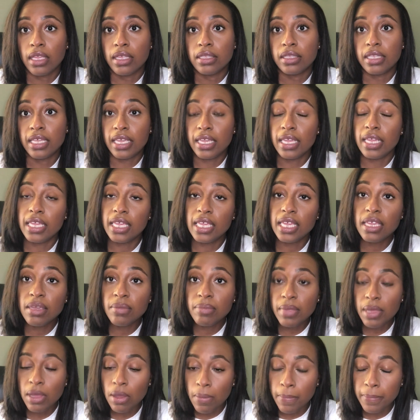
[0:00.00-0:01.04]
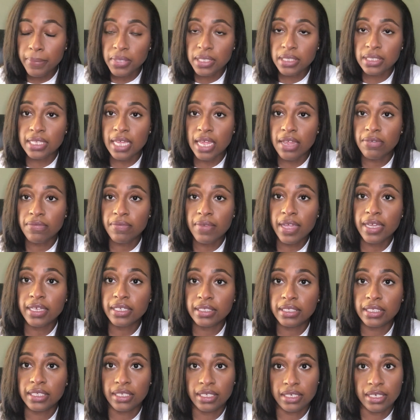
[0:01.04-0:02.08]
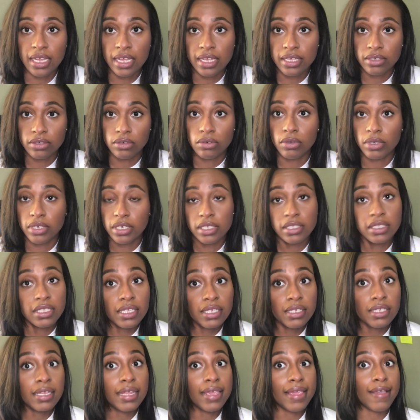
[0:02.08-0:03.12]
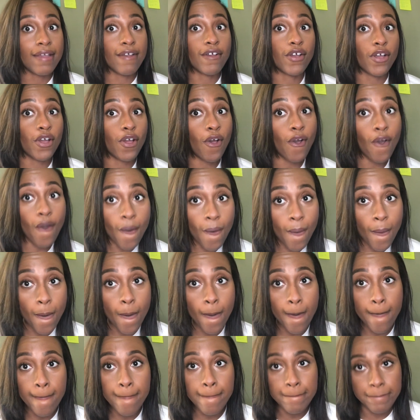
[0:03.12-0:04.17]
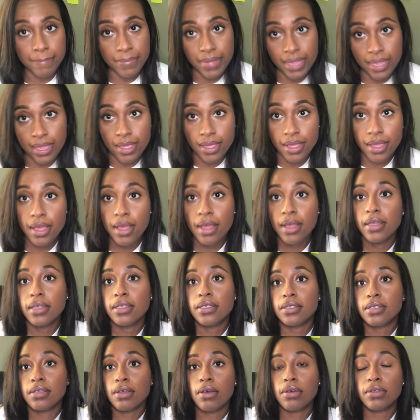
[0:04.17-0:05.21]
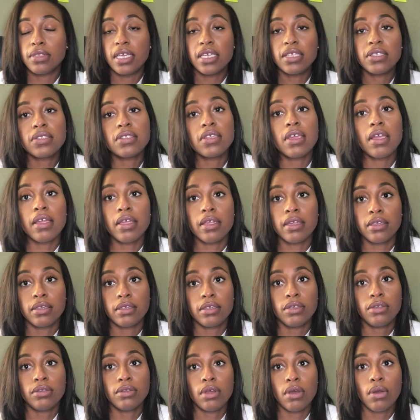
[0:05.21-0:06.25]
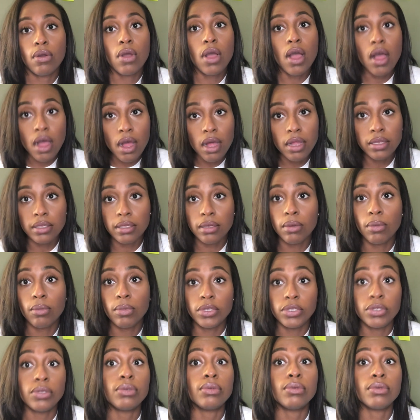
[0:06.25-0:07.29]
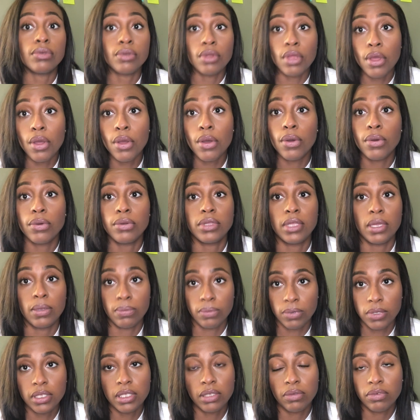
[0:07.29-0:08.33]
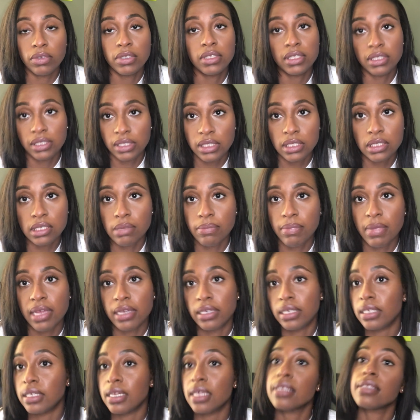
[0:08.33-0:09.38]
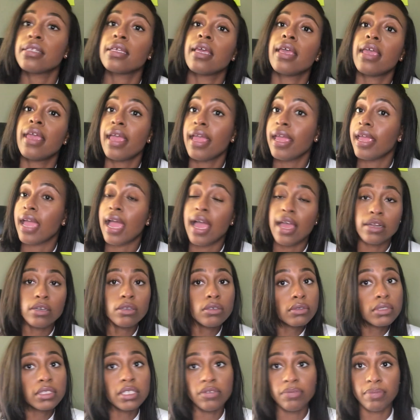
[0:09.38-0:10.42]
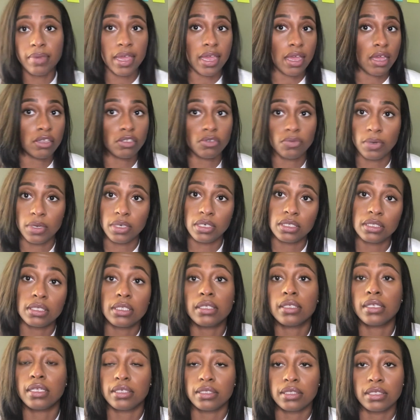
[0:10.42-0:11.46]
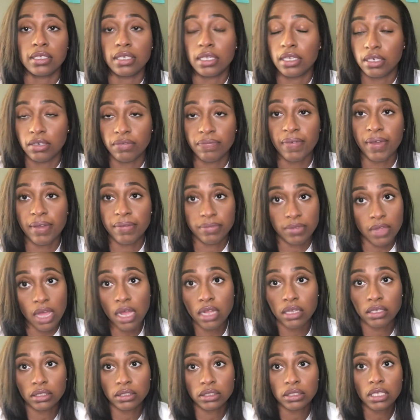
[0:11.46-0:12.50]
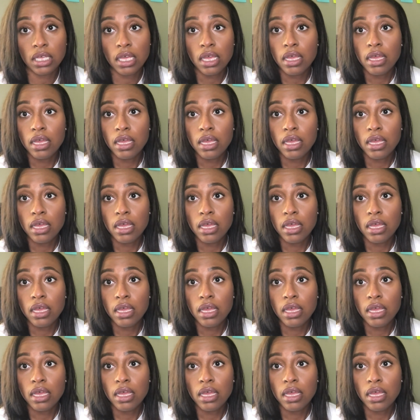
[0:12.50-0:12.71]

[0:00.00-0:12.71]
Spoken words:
they emailed me directly, and I ignored it. Then they call me. So they start, calling when you know they really, really need somebody. And I said, hey, I don't leave my house for anything less than $85.